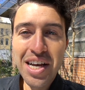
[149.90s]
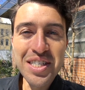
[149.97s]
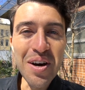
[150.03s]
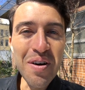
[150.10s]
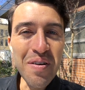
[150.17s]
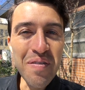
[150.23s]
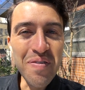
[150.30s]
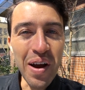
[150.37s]

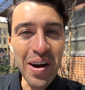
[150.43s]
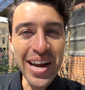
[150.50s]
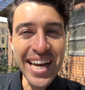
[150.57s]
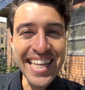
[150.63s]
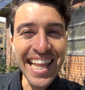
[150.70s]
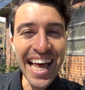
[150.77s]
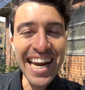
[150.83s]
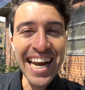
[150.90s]
So very
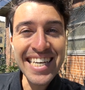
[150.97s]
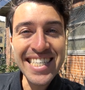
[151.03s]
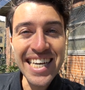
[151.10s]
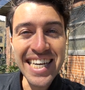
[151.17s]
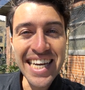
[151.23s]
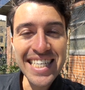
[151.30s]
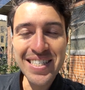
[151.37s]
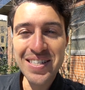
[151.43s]
glad I
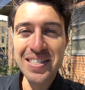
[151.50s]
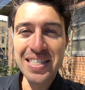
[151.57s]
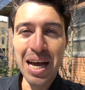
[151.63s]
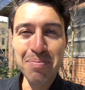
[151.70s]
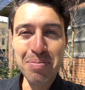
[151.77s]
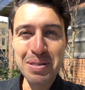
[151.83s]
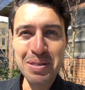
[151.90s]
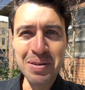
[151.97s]
said yes to this
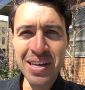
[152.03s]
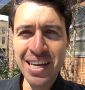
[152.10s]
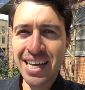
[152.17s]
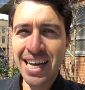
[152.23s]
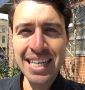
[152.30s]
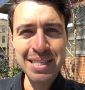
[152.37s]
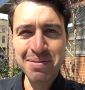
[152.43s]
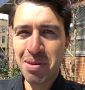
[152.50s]
opportunity and
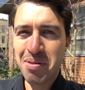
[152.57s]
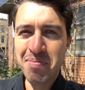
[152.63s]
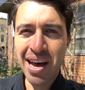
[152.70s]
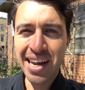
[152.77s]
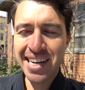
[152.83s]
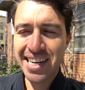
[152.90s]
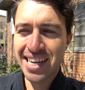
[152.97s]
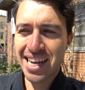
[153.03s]
got to meet
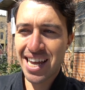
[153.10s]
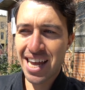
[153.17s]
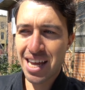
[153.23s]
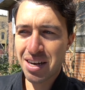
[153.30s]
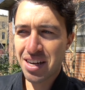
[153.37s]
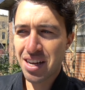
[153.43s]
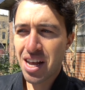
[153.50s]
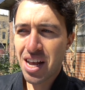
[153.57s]
Monica,
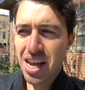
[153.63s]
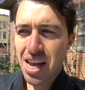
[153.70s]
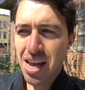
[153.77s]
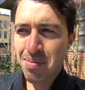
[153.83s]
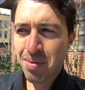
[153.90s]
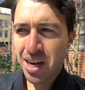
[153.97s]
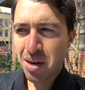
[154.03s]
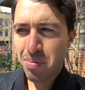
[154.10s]
and
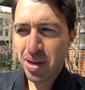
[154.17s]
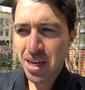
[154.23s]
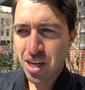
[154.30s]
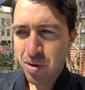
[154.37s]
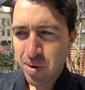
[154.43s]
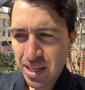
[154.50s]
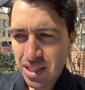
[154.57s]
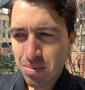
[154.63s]
I'm going to be
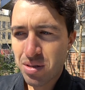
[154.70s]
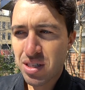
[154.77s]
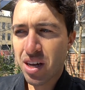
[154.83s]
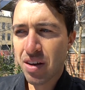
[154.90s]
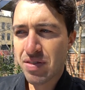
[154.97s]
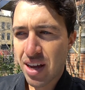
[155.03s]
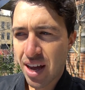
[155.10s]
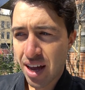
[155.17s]
doing some
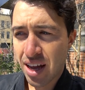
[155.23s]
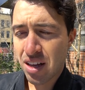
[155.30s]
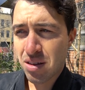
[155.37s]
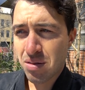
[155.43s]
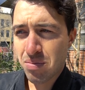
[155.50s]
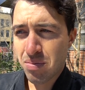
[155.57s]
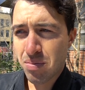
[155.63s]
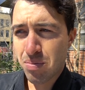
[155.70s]
stuff to
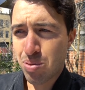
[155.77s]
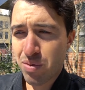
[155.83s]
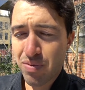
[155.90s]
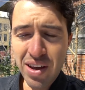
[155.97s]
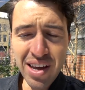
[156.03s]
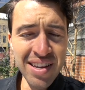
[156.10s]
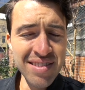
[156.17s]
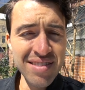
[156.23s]
help
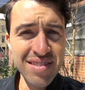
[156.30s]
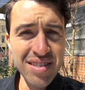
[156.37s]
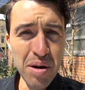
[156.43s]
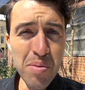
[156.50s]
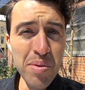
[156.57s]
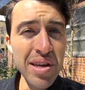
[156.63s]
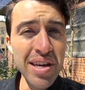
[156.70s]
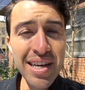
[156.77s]
prevent
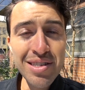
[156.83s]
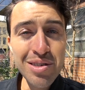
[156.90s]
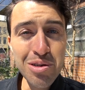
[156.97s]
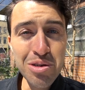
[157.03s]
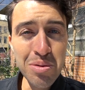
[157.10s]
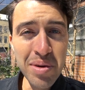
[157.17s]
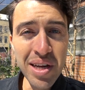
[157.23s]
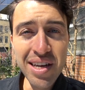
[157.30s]
cyberbullying on
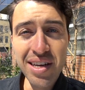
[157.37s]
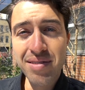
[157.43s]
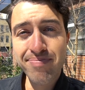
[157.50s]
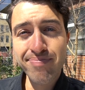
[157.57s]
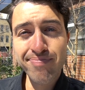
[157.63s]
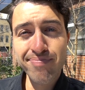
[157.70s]
social media.